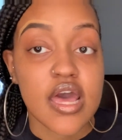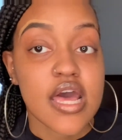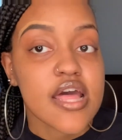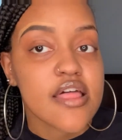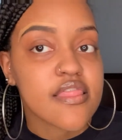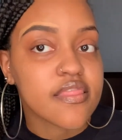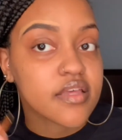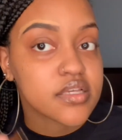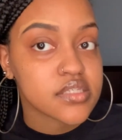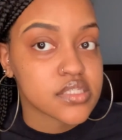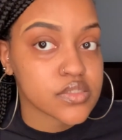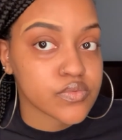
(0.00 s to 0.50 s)

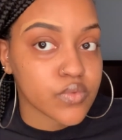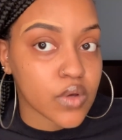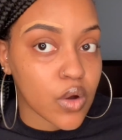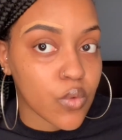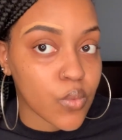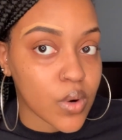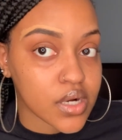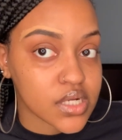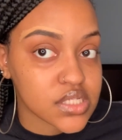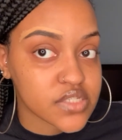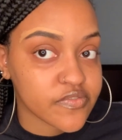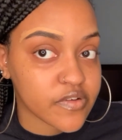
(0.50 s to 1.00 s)
This is what
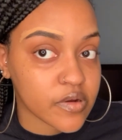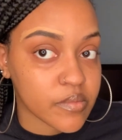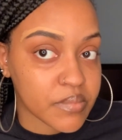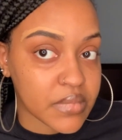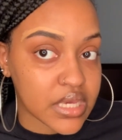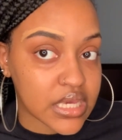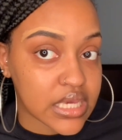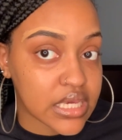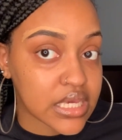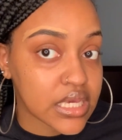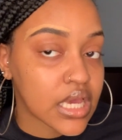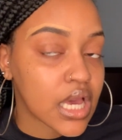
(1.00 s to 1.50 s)
works for
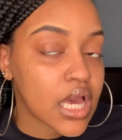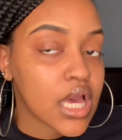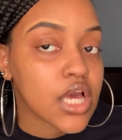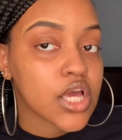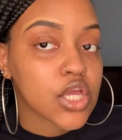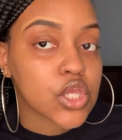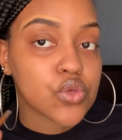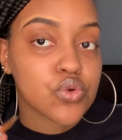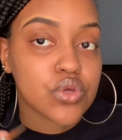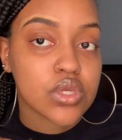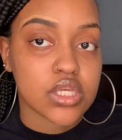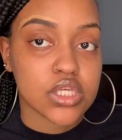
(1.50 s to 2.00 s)
me.
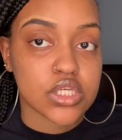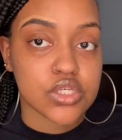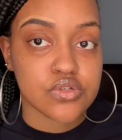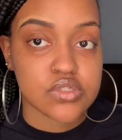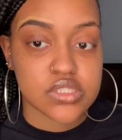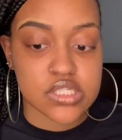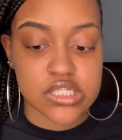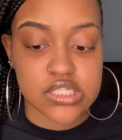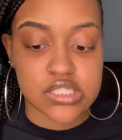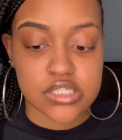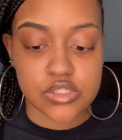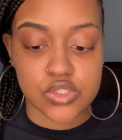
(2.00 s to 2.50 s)
You can use
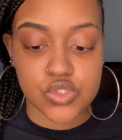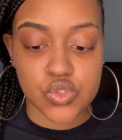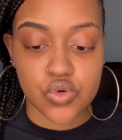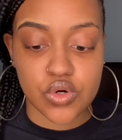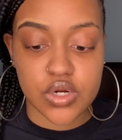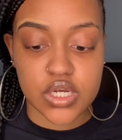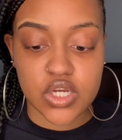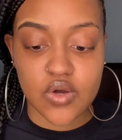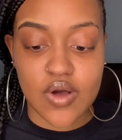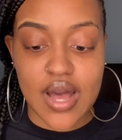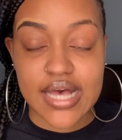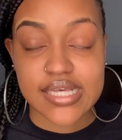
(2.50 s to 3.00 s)
this
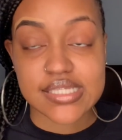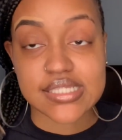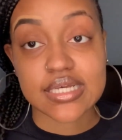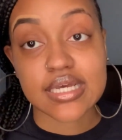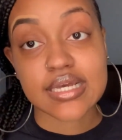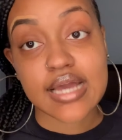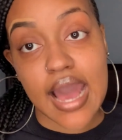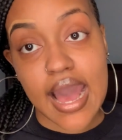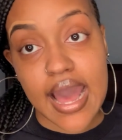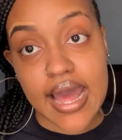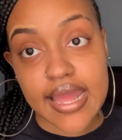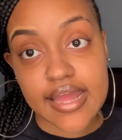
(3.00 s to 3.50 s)
tutorial as a
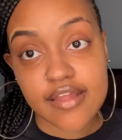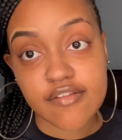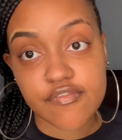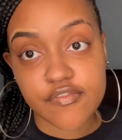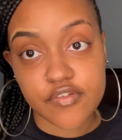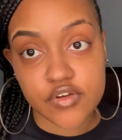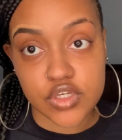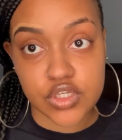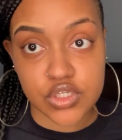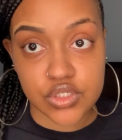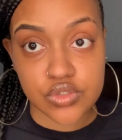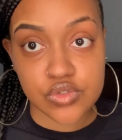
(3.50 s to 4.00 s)
guide for
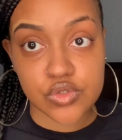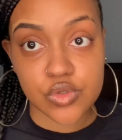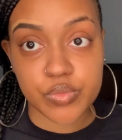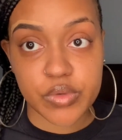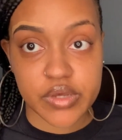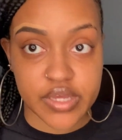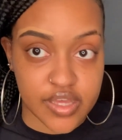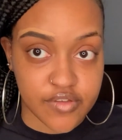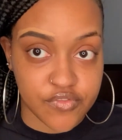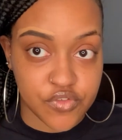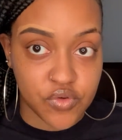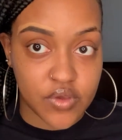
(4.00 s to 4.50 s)
you, but
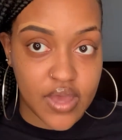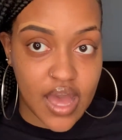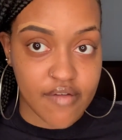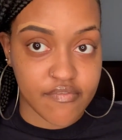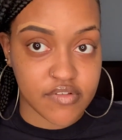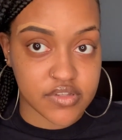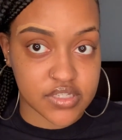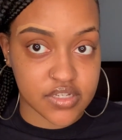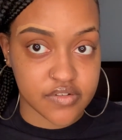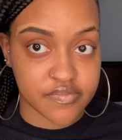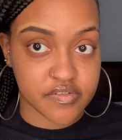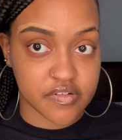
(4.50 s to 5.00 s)
if you have a
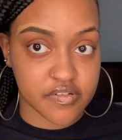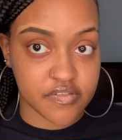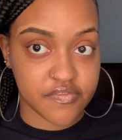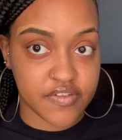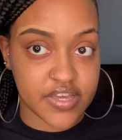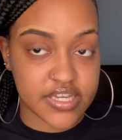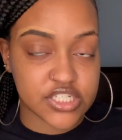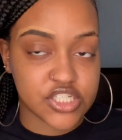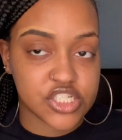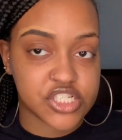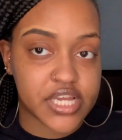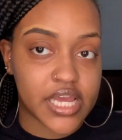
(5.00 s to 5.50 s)
different
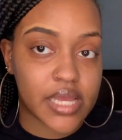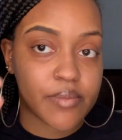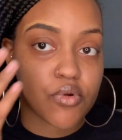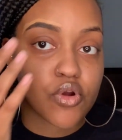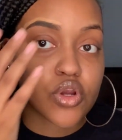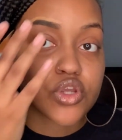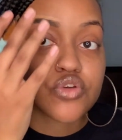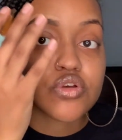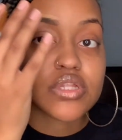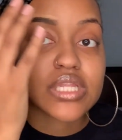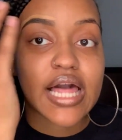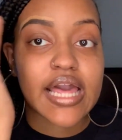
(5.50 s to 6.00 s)
face shape or
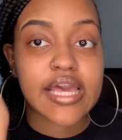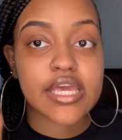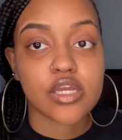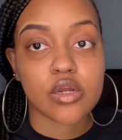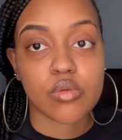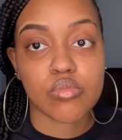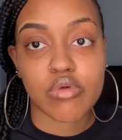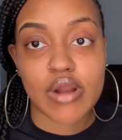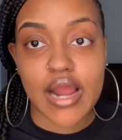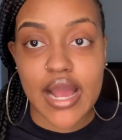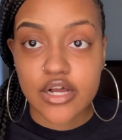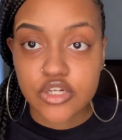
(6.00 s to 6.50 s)
you like your
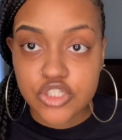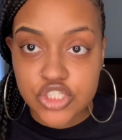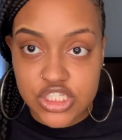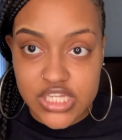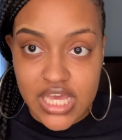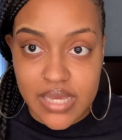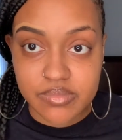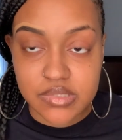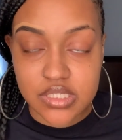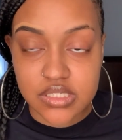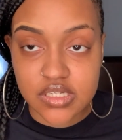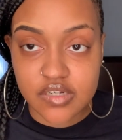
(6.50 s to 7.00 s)
brows
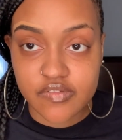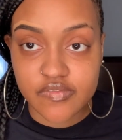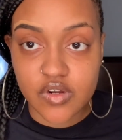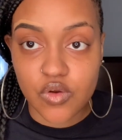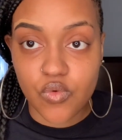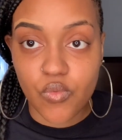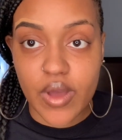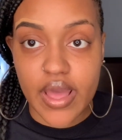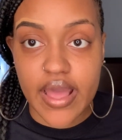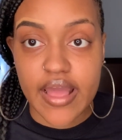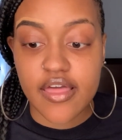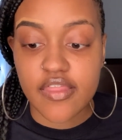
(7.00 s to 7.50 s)
shaped a different
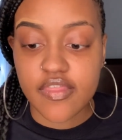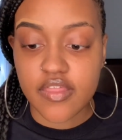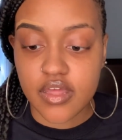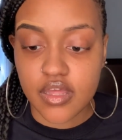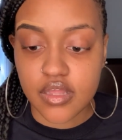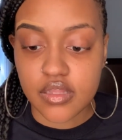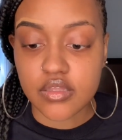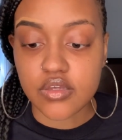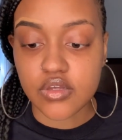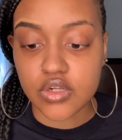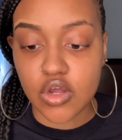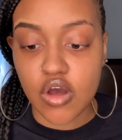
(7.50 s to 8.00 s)
way,
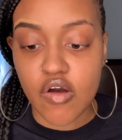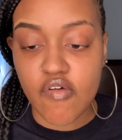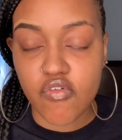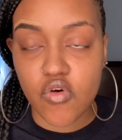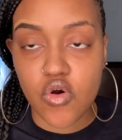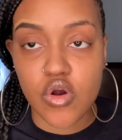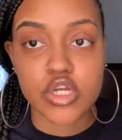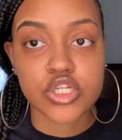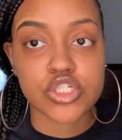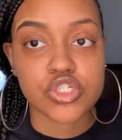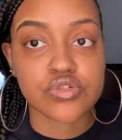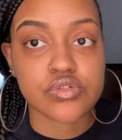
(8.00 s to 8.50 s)
then, you know, of
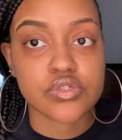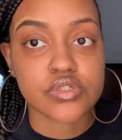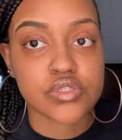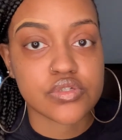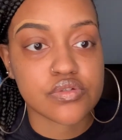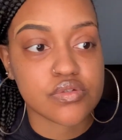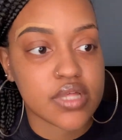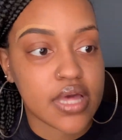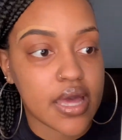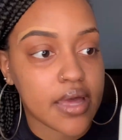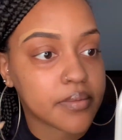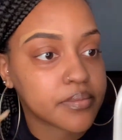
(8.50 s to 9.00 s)
course you can do
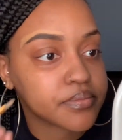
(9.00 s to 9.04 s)
that.